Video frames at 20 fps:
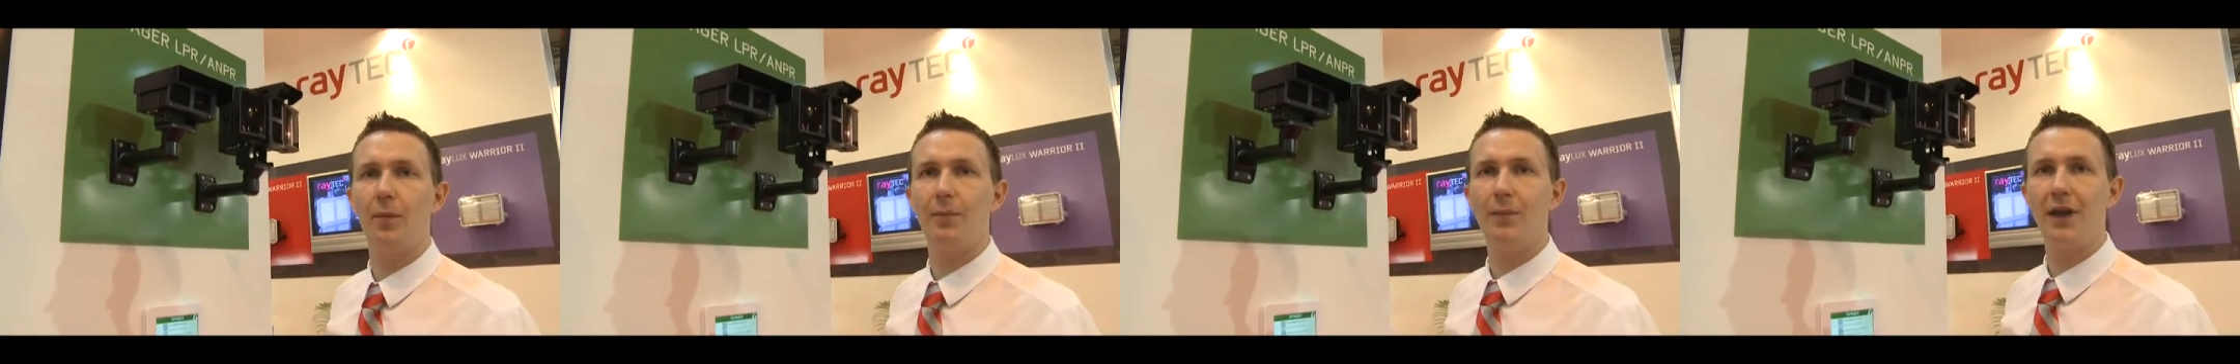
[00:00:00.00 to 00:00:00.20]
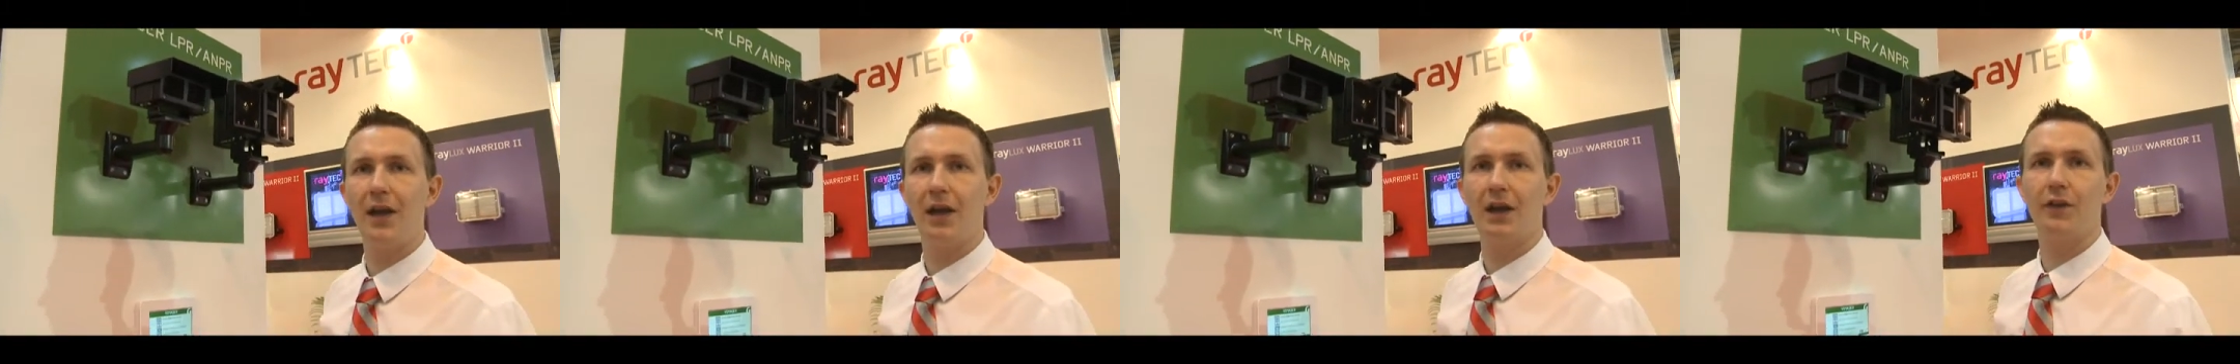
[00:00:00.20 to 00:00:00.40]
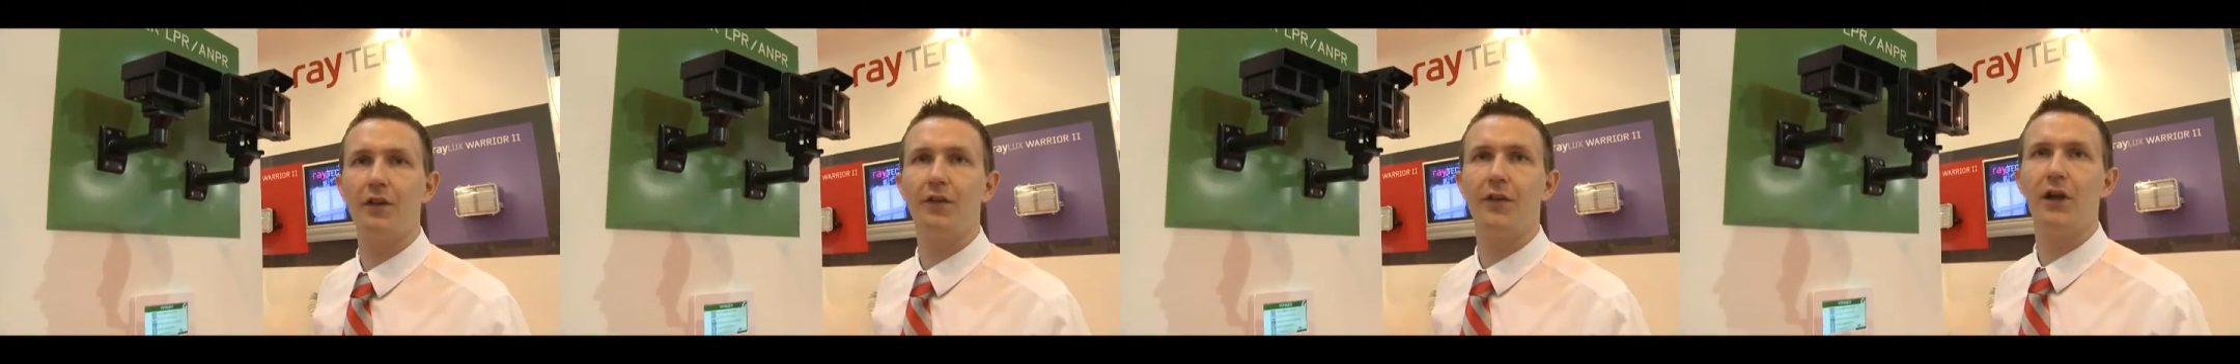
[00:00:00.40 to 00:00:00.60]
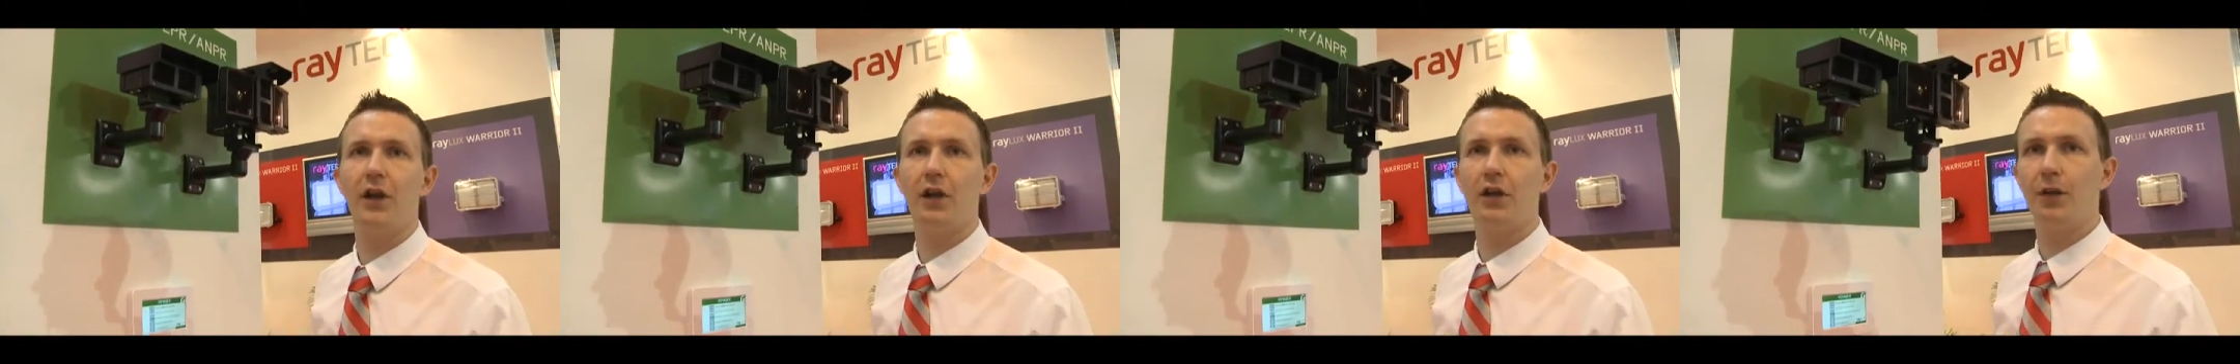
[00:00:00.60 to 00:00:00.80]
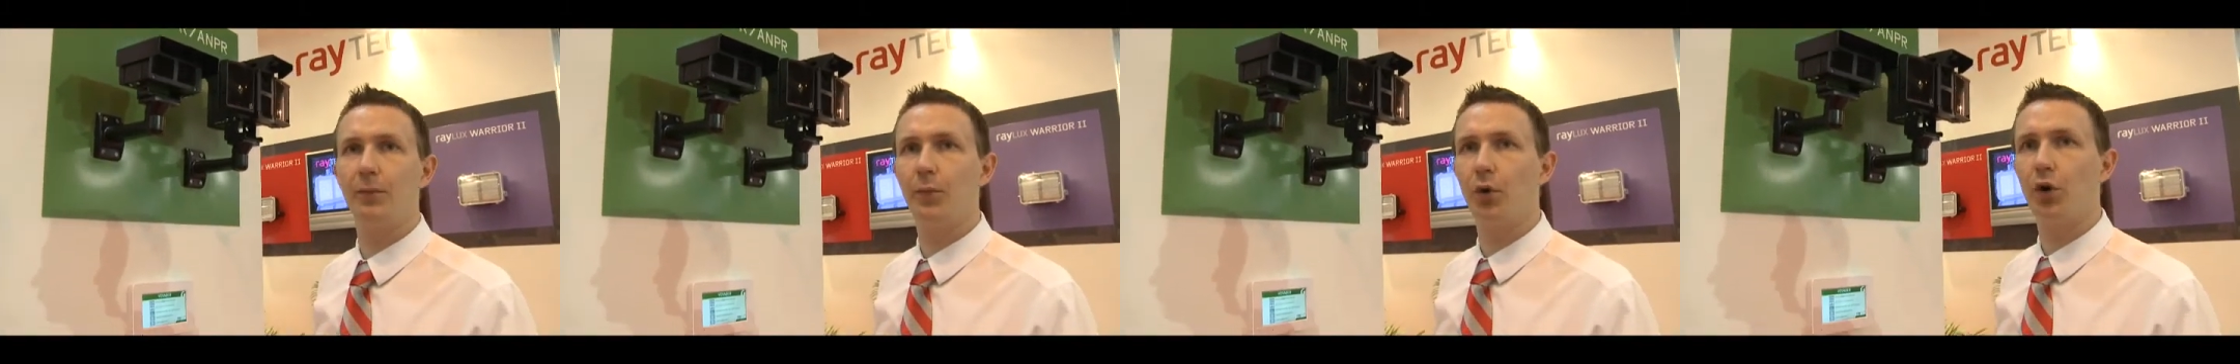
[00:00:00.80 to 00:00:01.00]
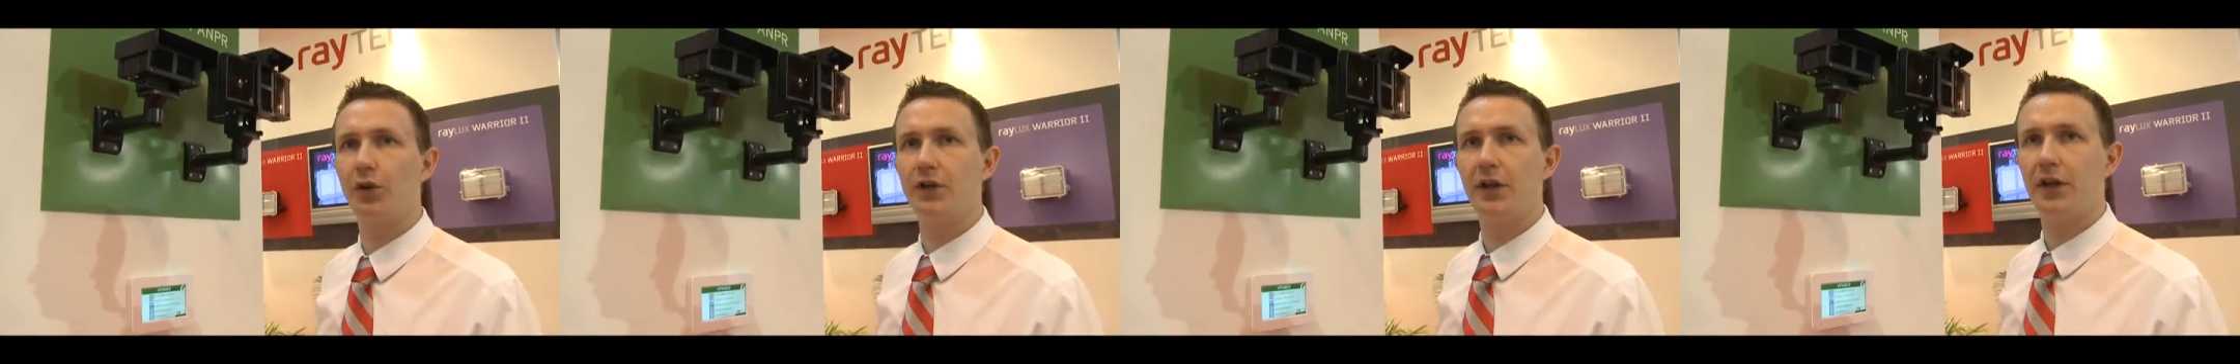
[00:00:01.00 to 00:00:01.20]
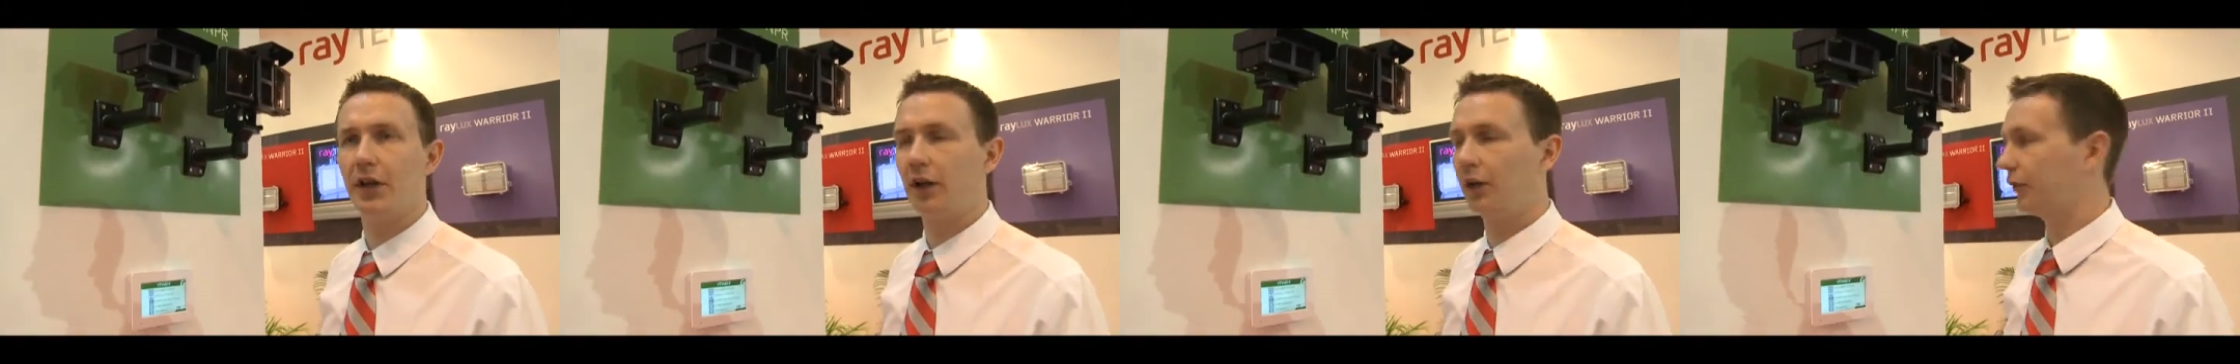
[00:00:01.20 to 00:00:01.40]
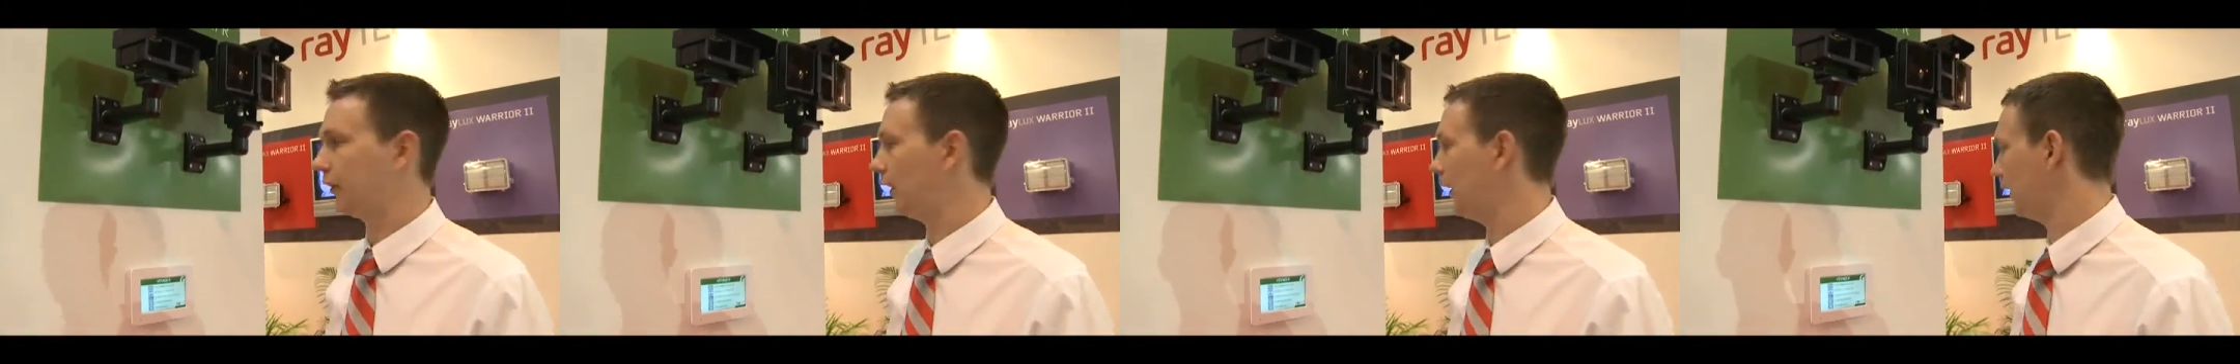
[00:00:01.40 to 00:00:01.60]
make of the vehicle, more
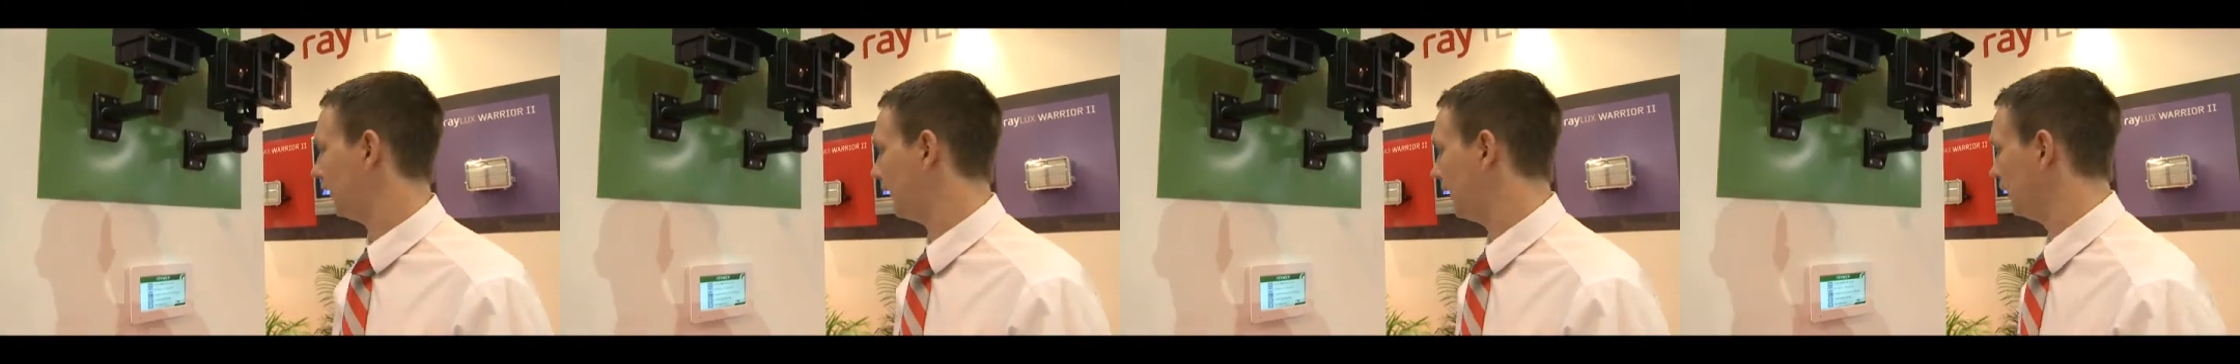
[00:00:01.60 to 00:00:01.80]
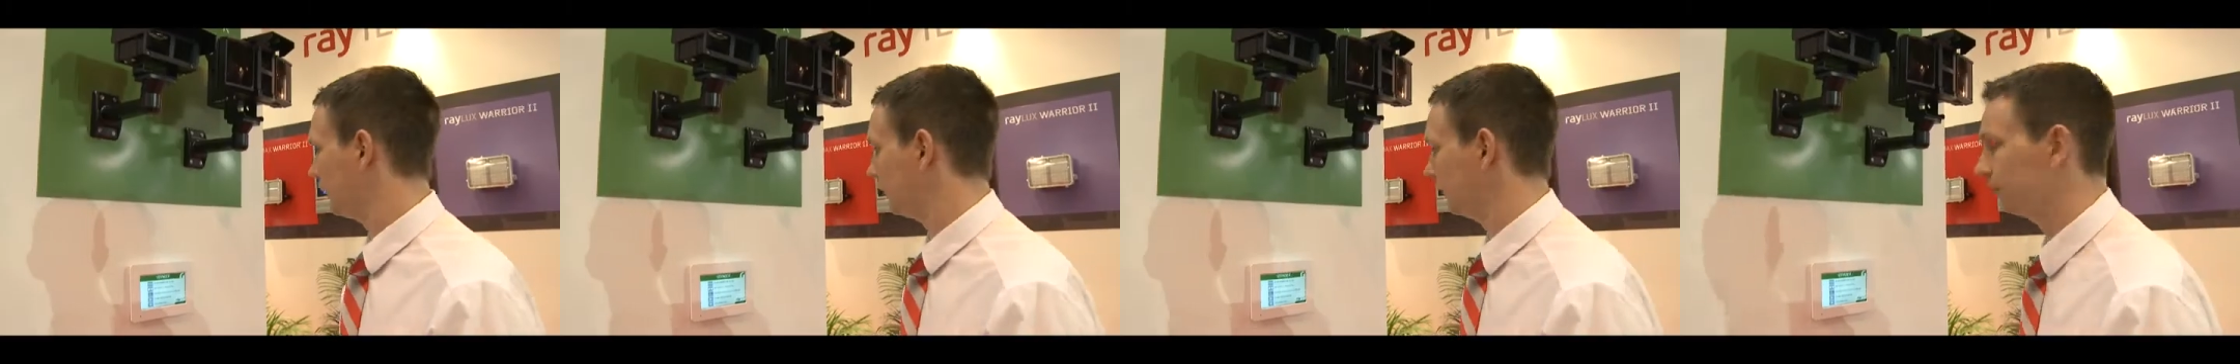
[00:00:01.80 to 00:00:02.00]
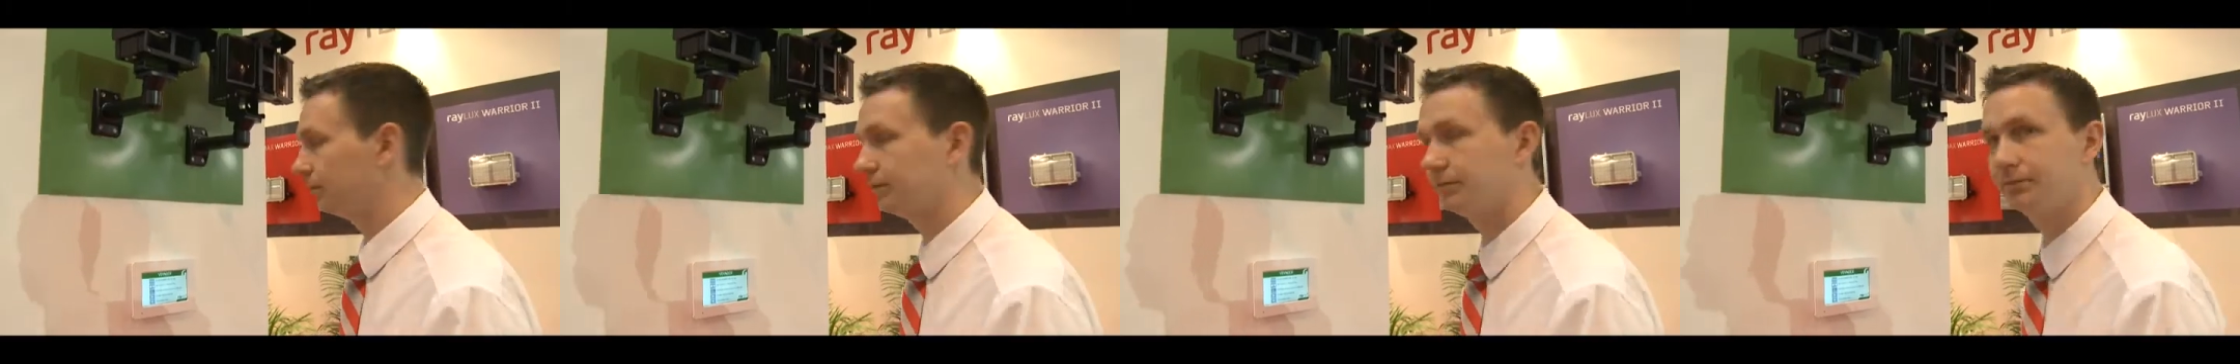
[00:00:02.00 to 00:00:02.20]
details like that.